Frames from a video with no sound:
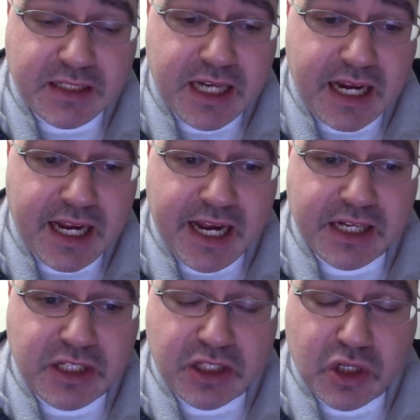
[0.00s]
She had
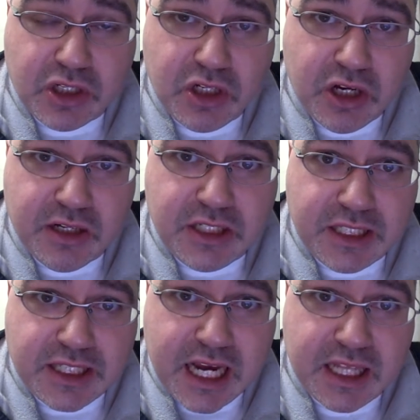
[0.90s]
it. She looked good.
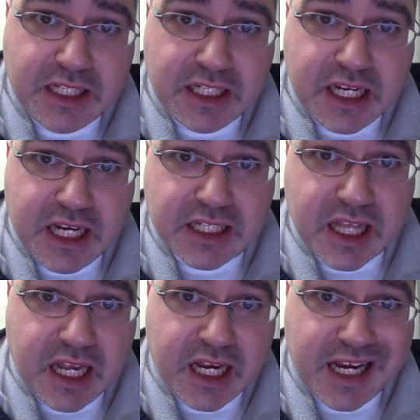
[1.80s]
She sang Alicia Keys
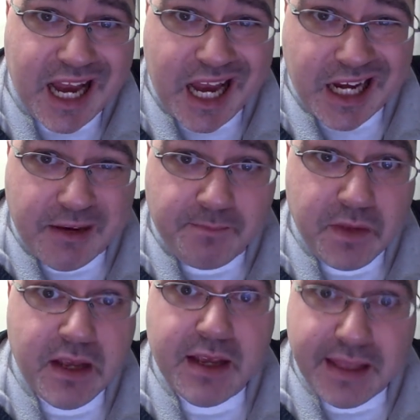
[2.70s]
and they didn't hate it.
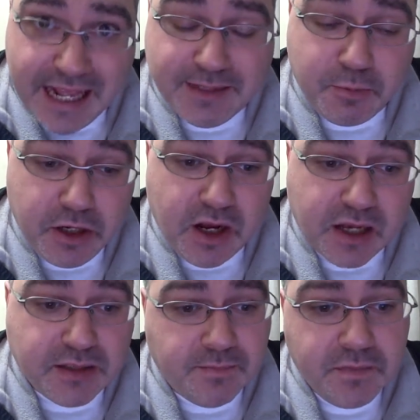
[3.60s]
That's pretty
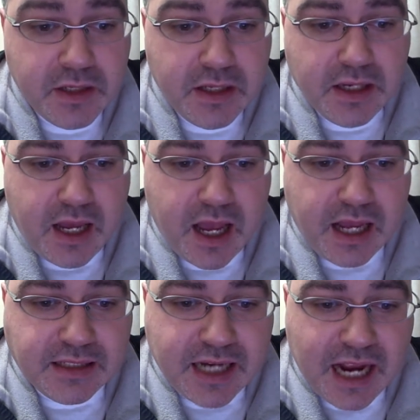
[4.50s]
awesome.
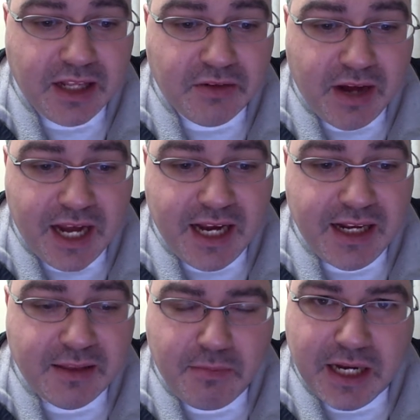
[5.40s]
Uh, Tyler
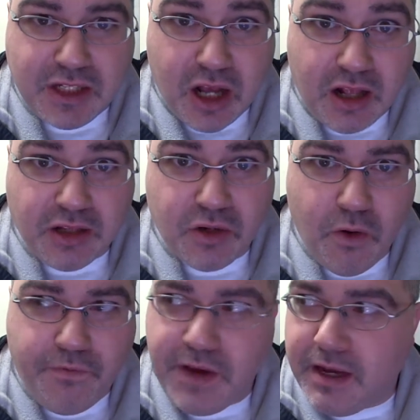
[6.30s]
Grady, the big, tall,
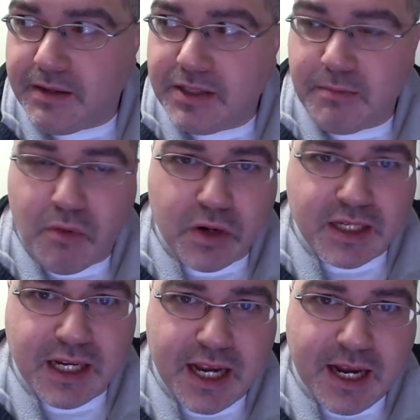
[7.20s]
goofy Jim
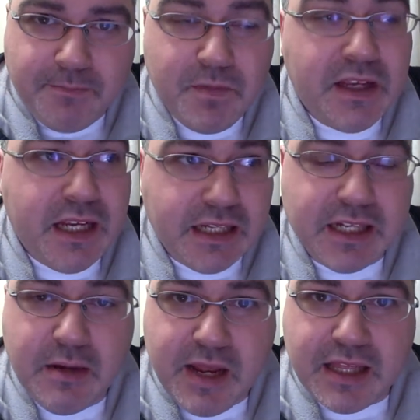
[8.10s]
Morrison guy, he's
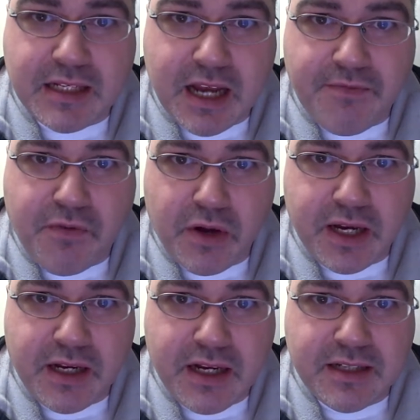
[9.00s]
going to make the top
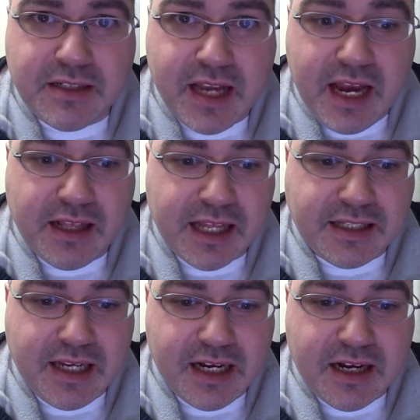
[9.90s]
40. He's saying,
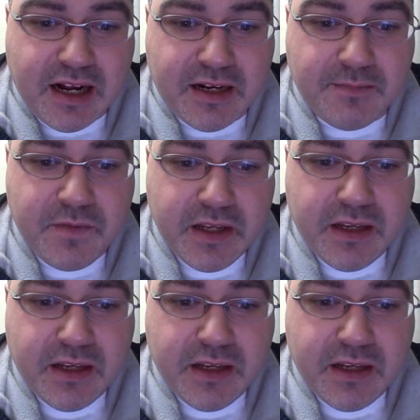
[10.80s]
let's get it on.